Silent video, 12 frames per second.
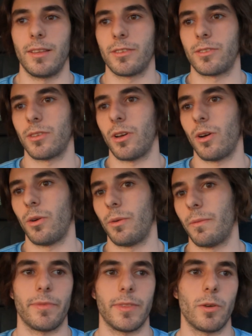So
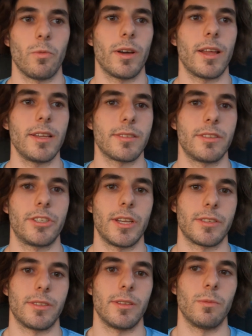then what I
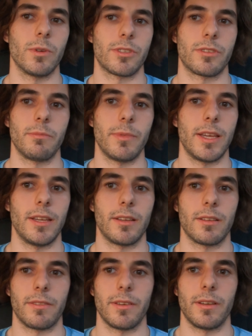suggested was to
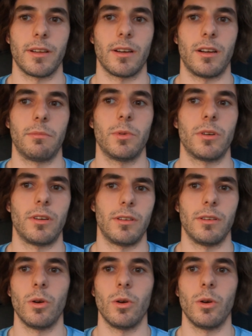make the car more